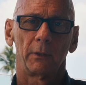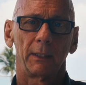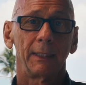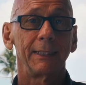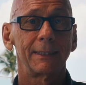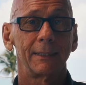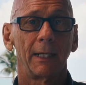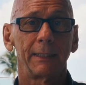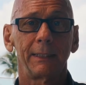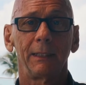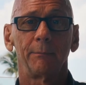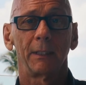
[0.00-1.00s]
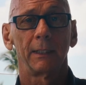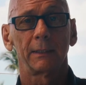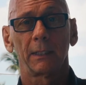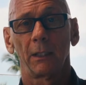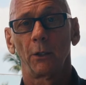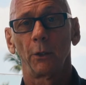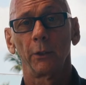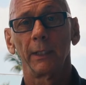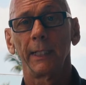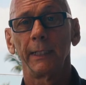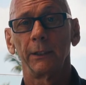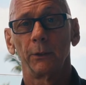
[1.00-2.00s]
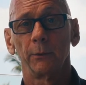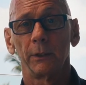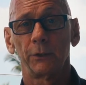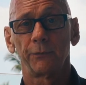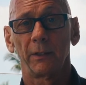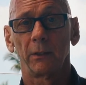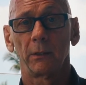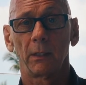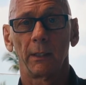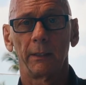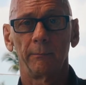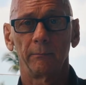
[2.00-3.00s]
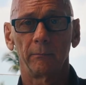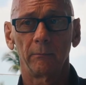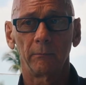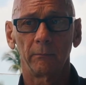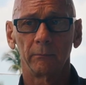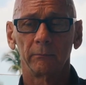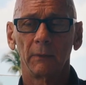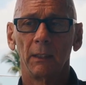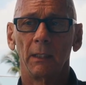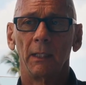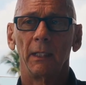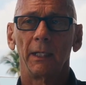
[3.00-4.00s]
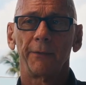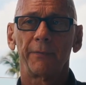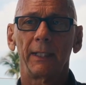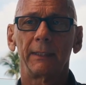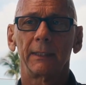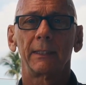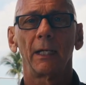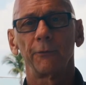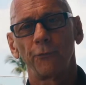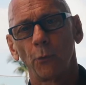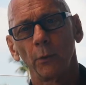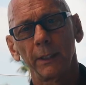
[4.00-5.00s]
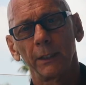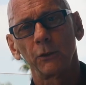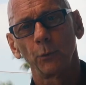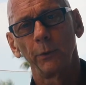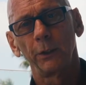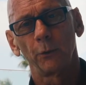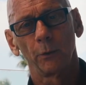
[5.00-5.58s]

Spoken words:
at least 19 minutes at 180 degrees Fahrenheit, if they did that 4 days a week or